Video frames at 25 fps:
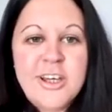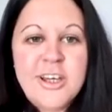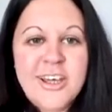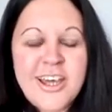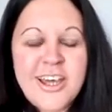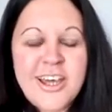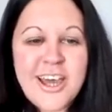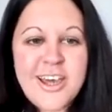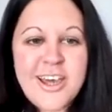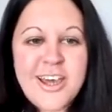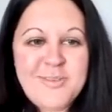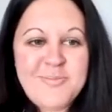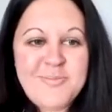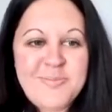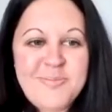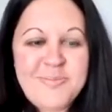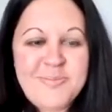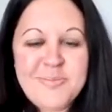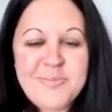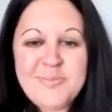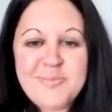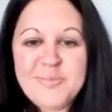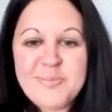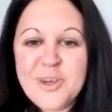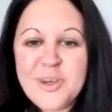
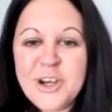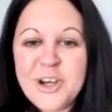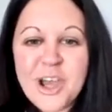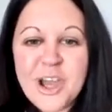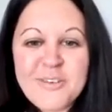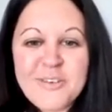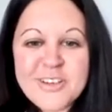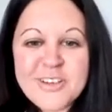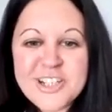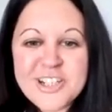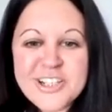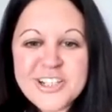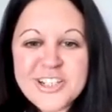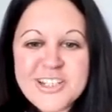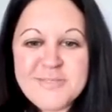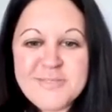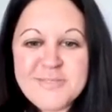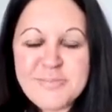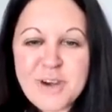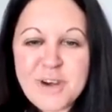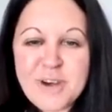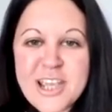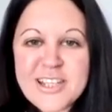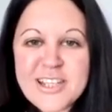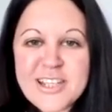But no, I just
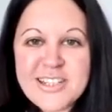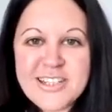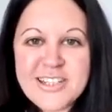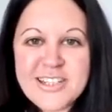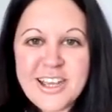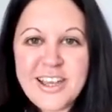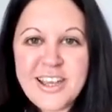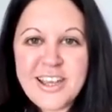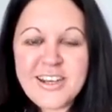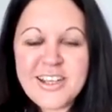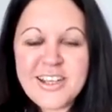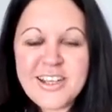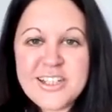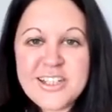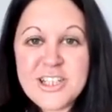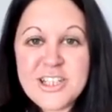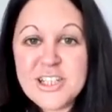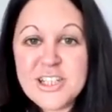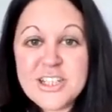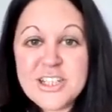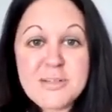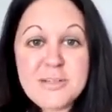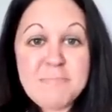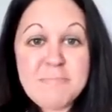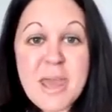embraced it, and it's
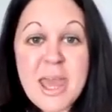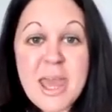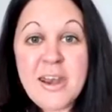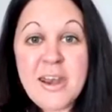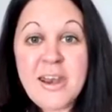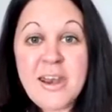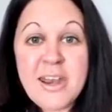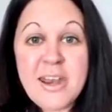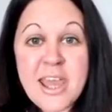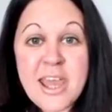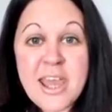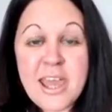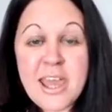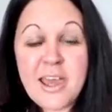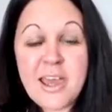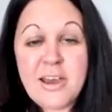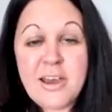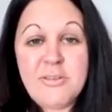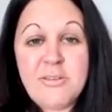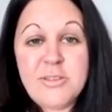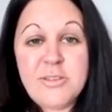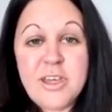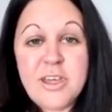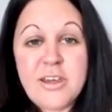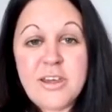just meant
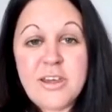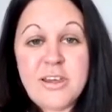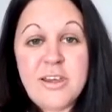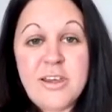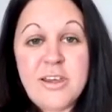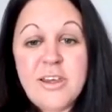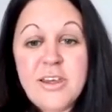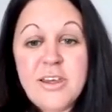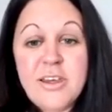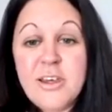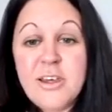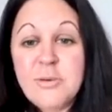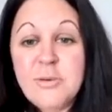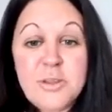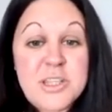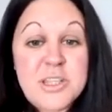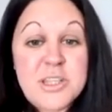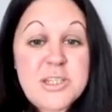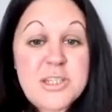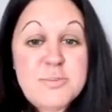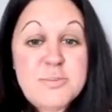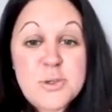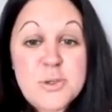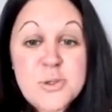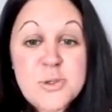now that, well,
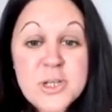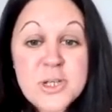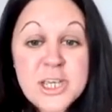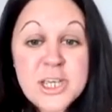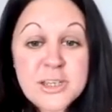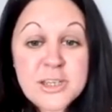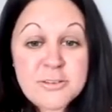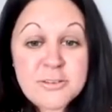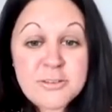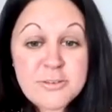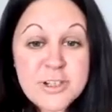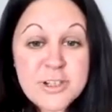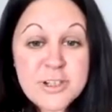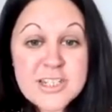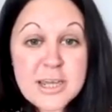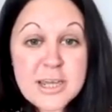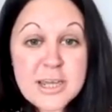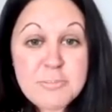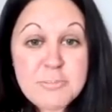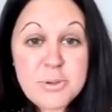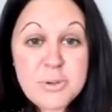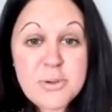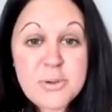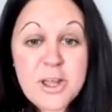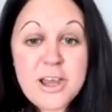this morning, for
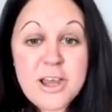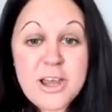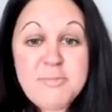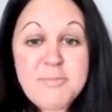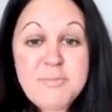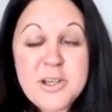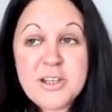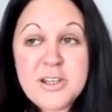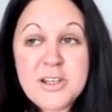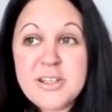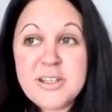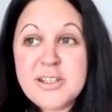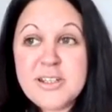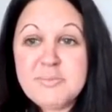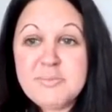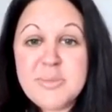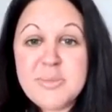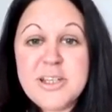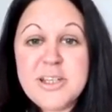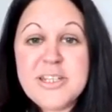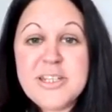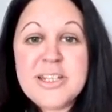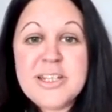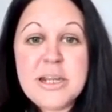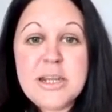example, I've been at my
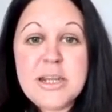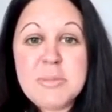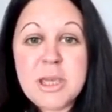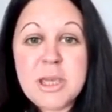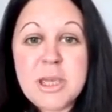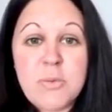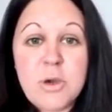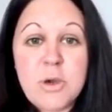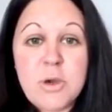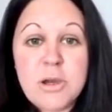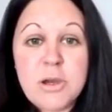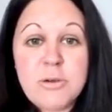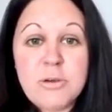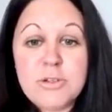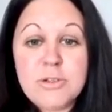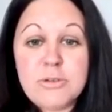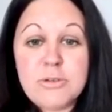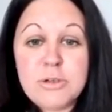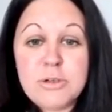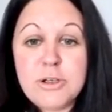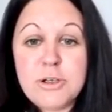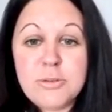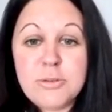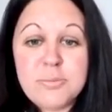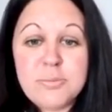Slimming World
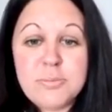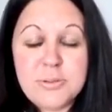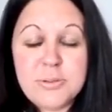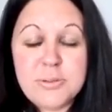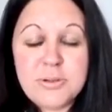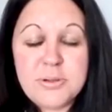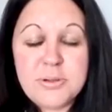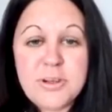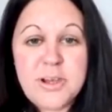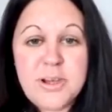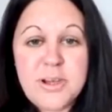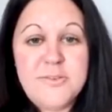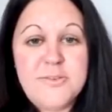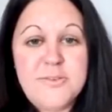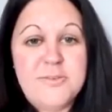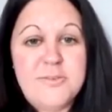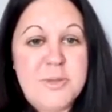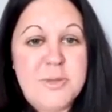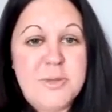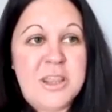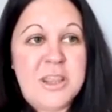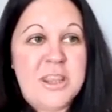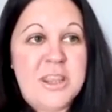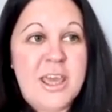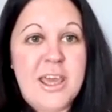group. I've
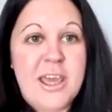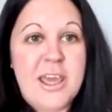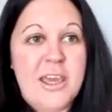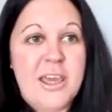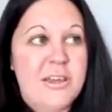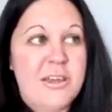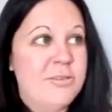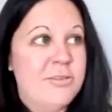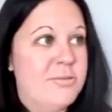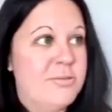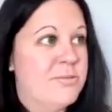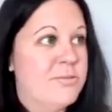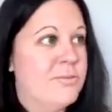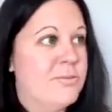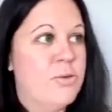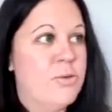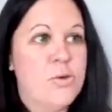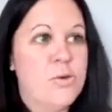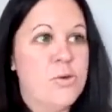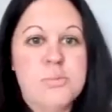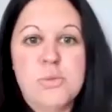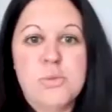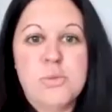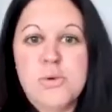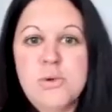been there
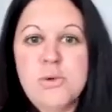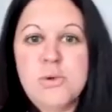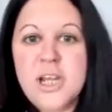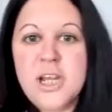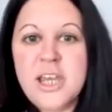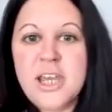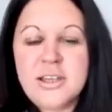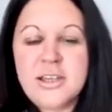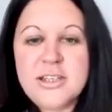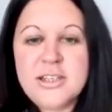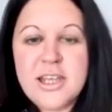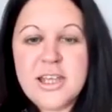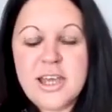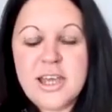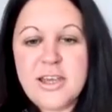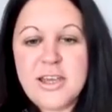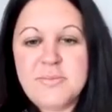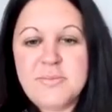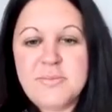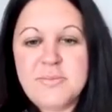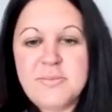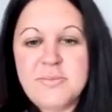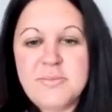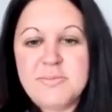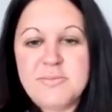all morning,
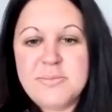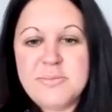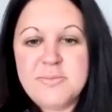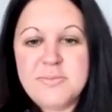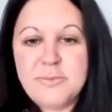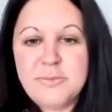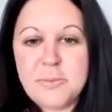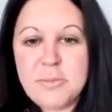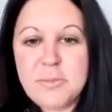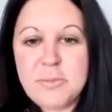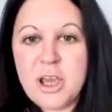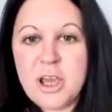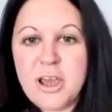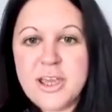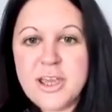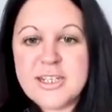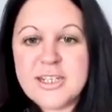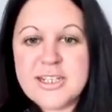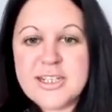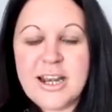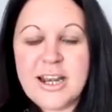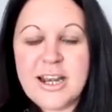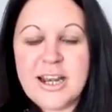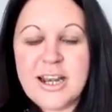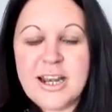from 9 till
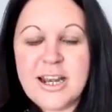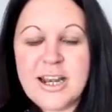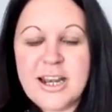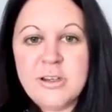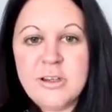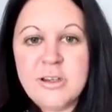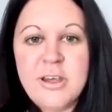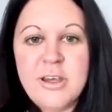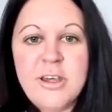11.